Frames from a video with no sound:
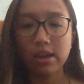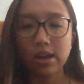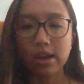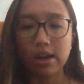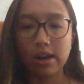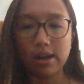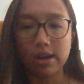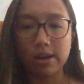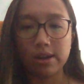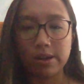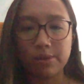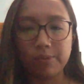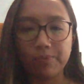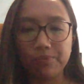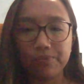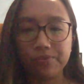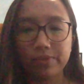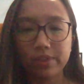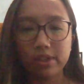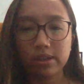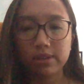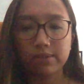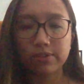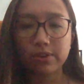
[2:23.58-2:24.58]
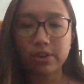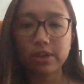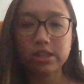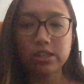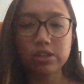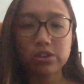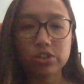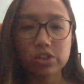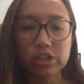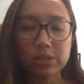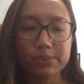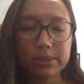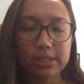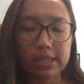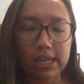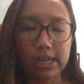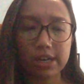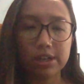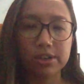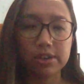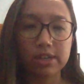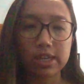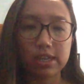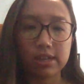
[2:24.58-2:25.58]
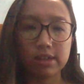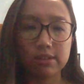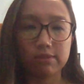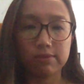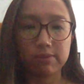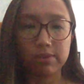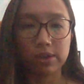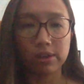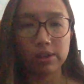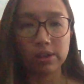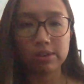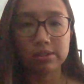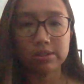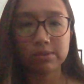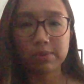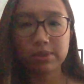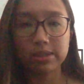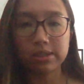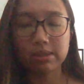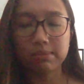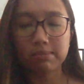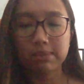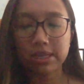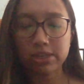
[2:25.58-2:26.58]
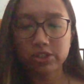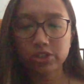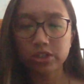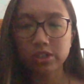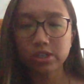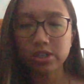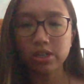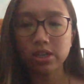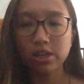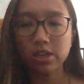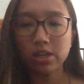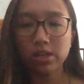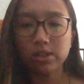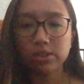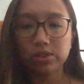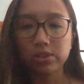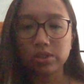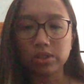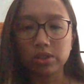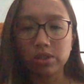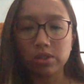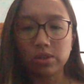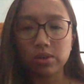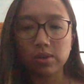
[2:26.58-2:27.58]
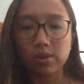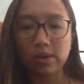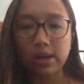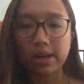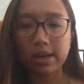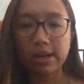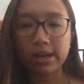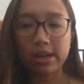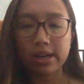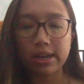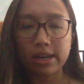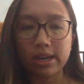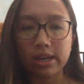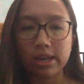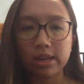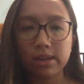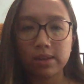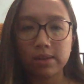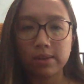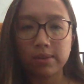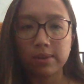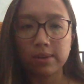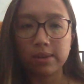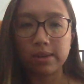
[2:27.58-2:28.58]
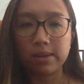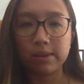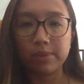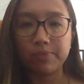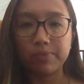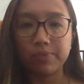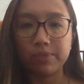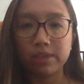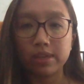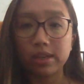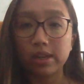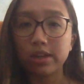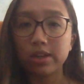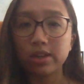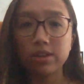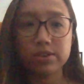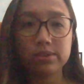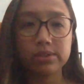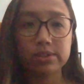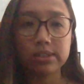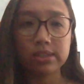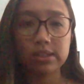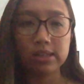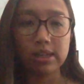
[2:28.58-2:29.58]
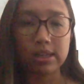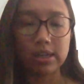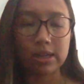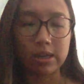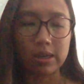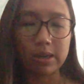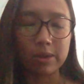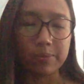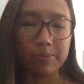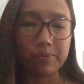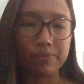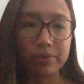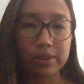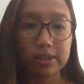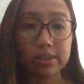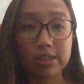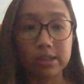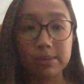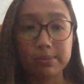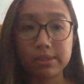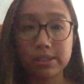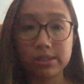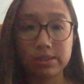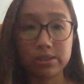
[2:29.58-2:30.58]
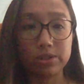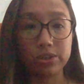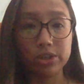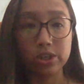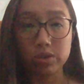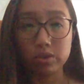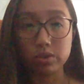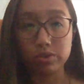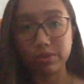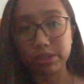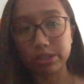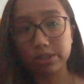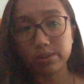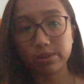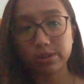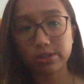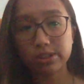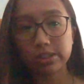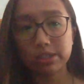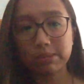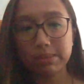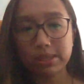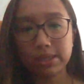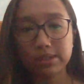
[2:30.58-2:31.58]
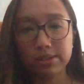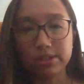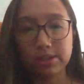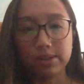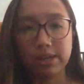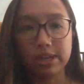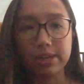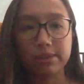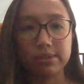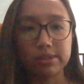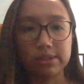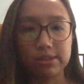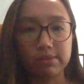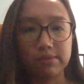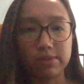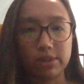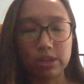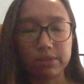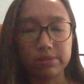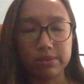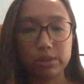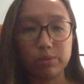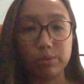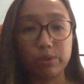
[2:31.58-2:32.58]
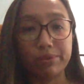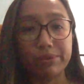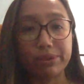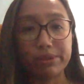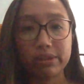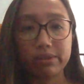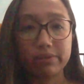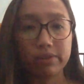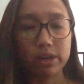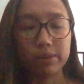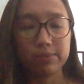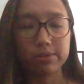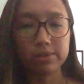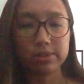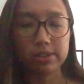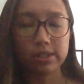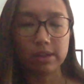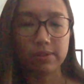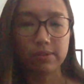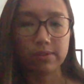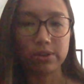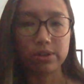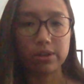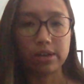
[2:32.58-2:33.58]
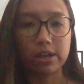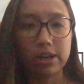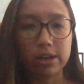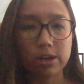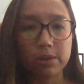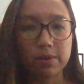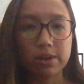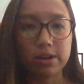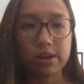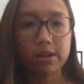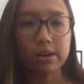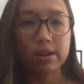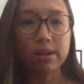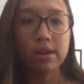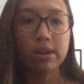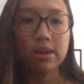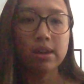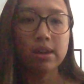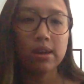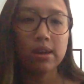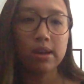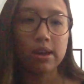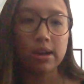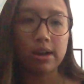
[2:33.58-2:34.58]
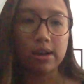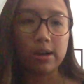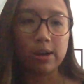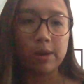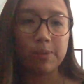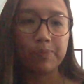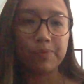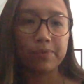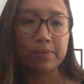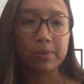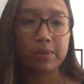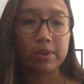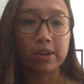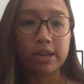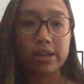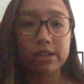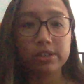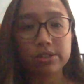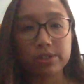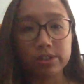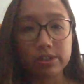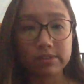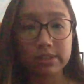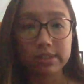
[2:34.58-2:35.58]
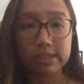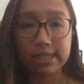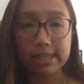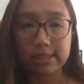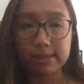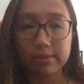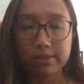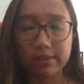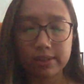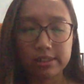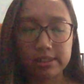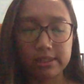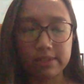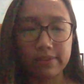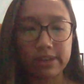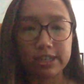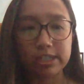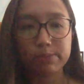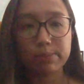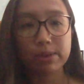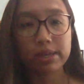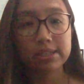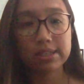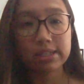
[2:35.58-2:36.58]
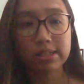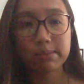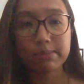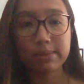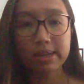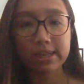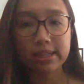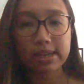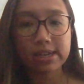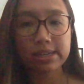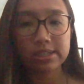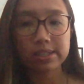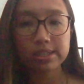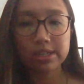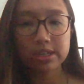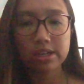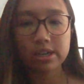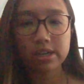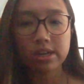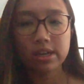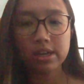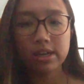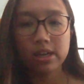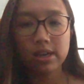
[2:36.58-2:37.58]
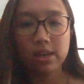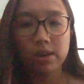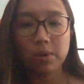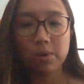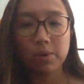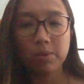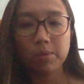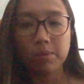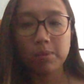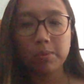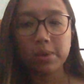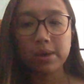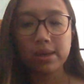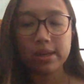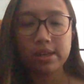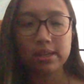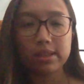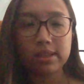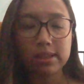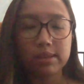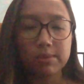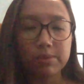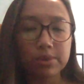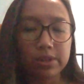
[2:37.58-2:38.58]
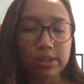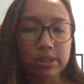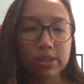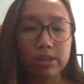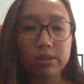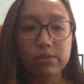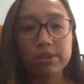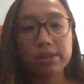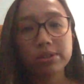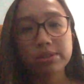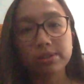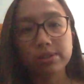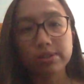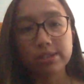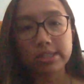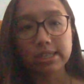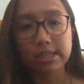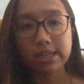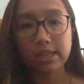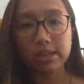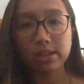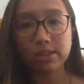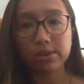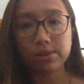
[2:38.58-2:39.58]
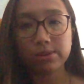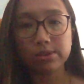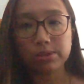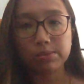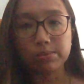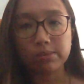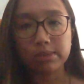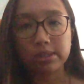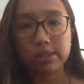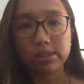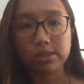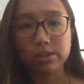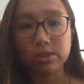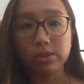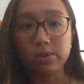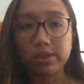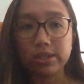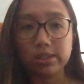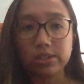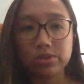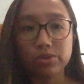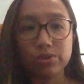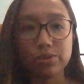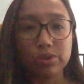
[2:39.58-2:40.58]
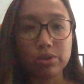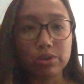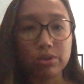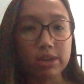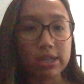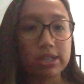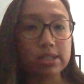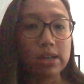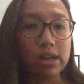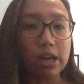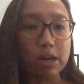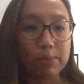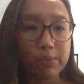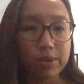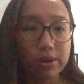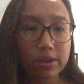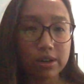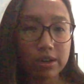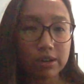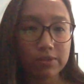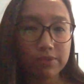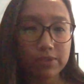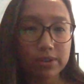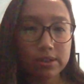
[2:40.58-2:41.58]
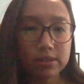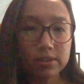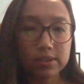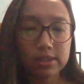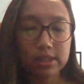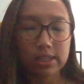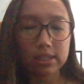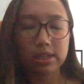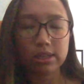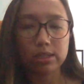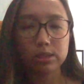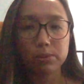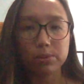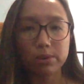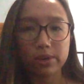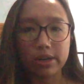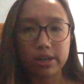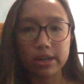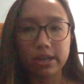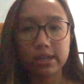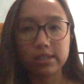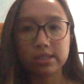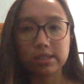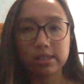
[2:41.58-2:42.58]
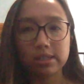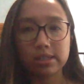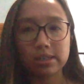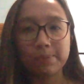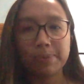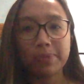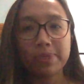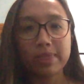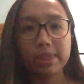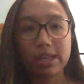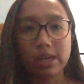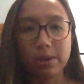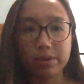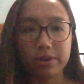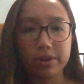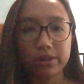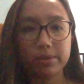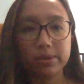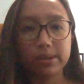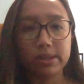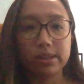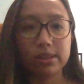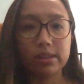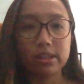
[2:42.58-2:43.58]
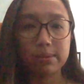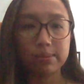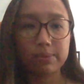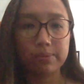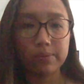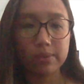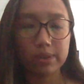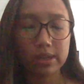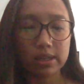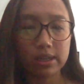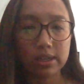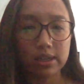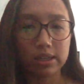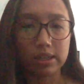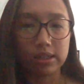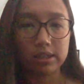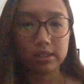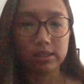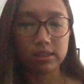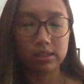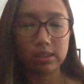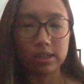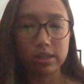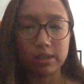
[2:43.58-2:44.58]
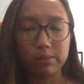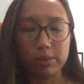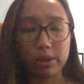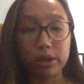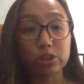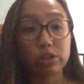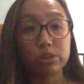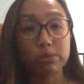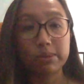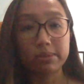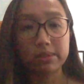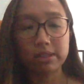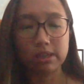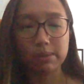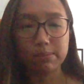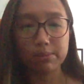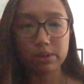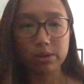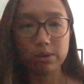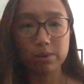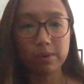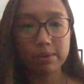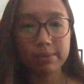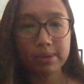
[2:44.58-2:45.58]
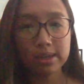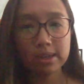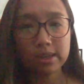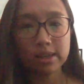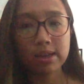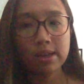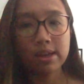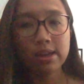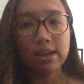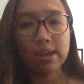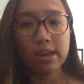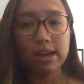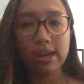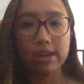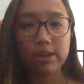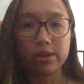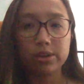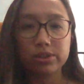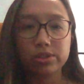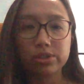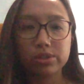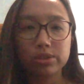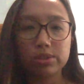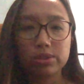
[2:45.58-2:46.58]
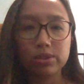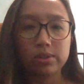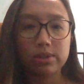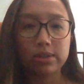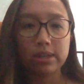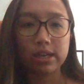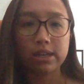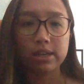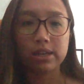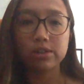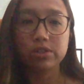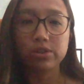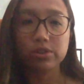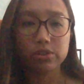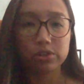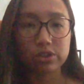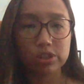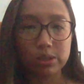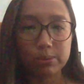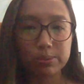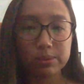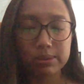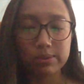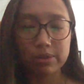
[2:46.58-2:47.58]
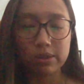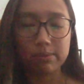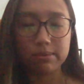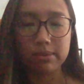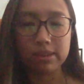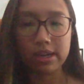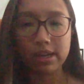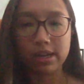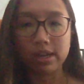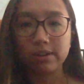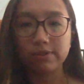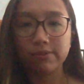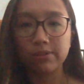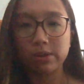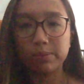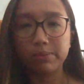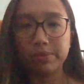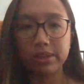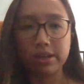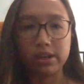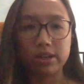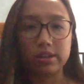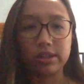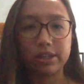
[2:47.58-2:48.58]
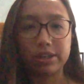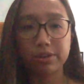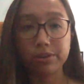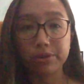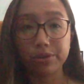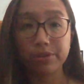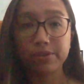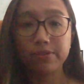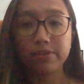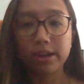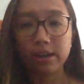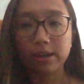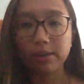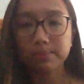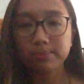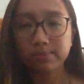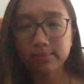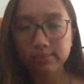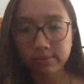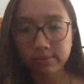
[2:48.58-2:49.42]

um, for internships and how to get involved with the major so i um, i used um, clubs as a huge resource to me so i was involved in women involved in software and hardware um, where i served as, as the vice president my last year one really good resource that I used was going to the Grace Hopper conference, and that's where I got to network with num- a, large number of women and also get internships from there from their like career fair